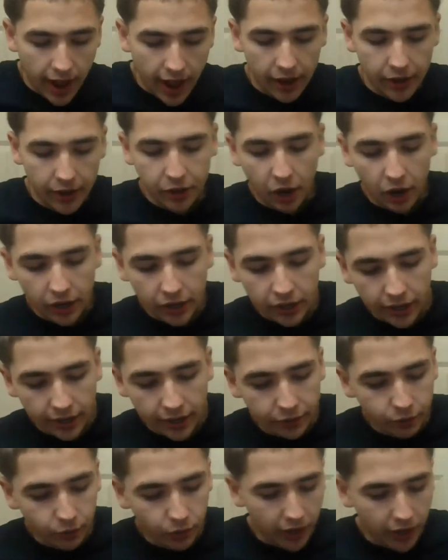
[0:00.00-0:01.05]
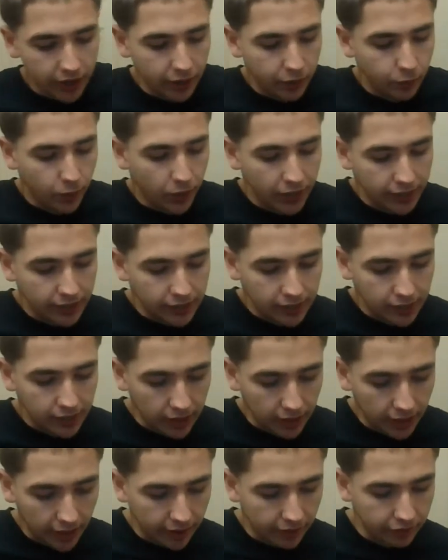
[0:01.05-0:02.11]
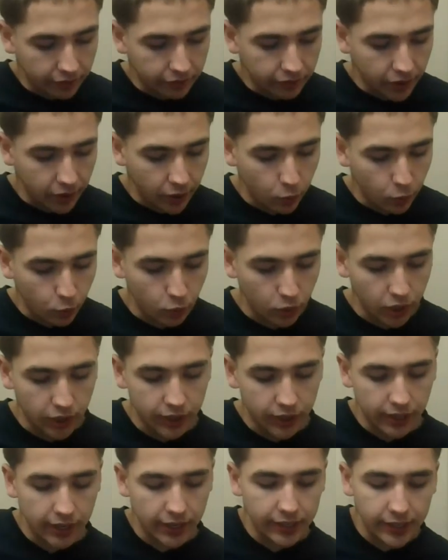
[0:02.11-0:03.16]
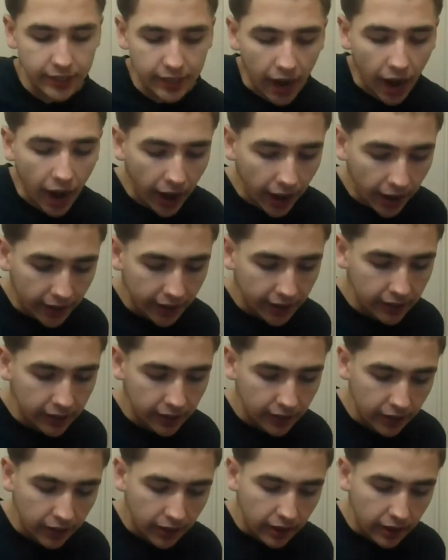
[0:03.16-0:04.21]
and not a runaway slave were denied